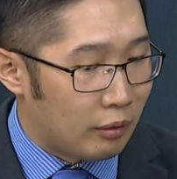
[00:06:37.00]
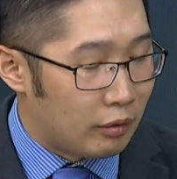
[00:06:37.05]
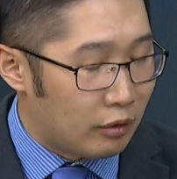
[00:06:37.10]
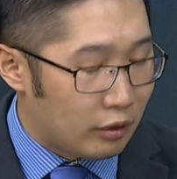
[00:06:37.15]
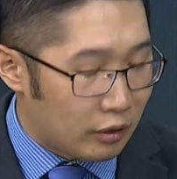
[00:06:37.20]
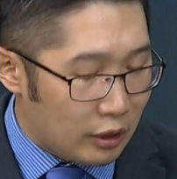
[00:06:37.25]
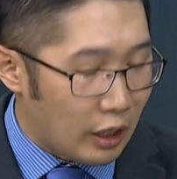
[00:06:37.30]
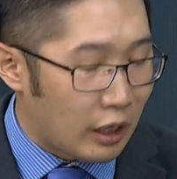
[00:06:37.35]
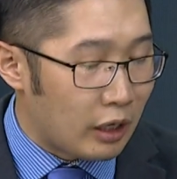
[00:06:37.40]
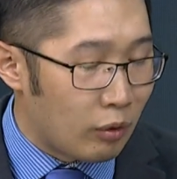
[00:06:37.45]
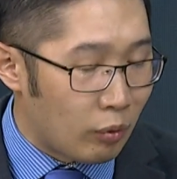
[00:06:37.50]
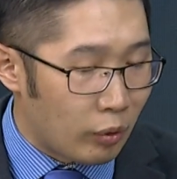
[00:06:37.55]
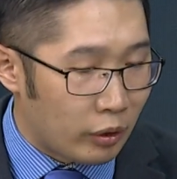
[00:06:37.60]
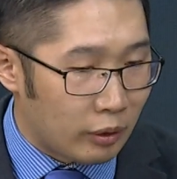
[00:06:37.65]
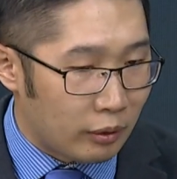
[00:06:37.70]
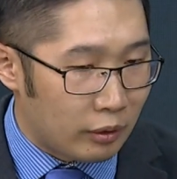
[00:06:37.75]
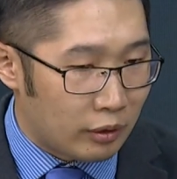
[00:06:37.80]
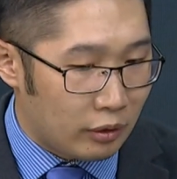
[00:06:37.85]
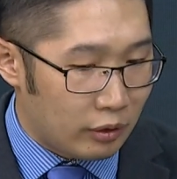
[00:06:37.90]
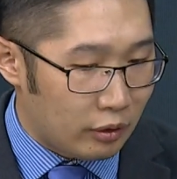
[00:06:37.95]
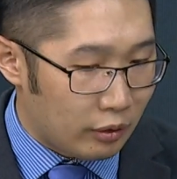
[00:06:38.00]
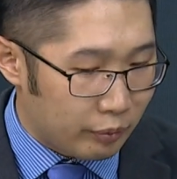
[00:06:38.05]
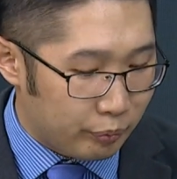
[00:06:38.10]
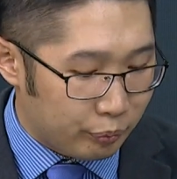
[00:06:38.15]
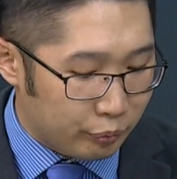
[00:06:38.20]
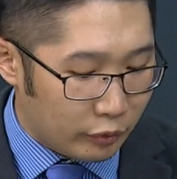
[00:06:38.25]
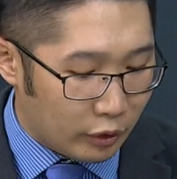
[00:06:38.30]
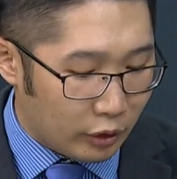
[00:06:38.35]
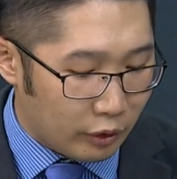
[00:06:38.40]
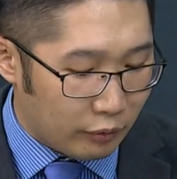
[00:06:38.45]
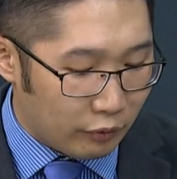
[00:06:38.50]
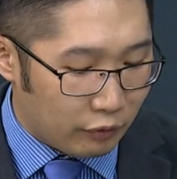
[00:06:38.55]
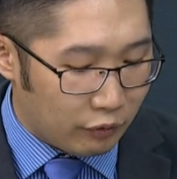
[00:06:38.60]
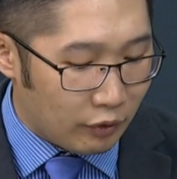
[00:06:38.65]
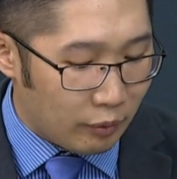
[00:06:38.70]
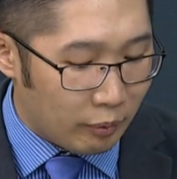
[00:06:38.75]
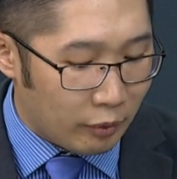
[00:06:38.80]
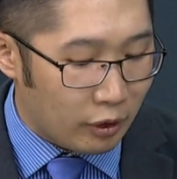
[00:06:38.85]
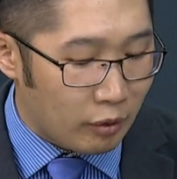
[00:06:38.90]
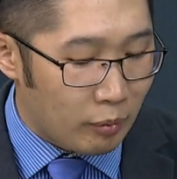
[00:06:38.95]
taking away
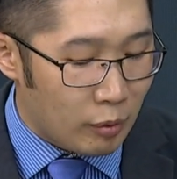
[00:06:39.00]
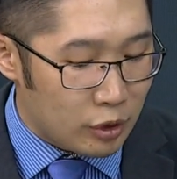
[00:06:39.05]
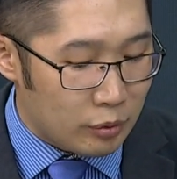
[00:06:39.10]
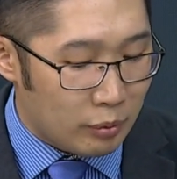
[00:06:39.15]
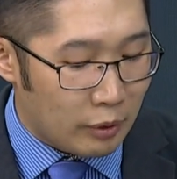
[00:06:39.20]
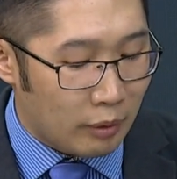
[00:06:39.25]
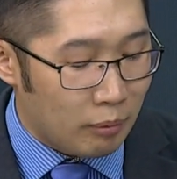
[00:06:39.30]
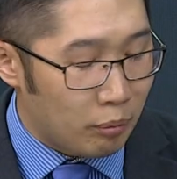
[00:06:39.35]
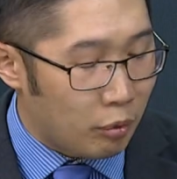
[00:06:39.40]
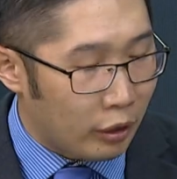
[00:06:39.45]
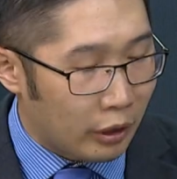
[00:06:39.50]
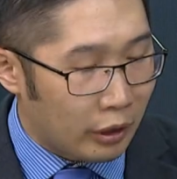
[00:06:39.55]
from the commercial bank and putting it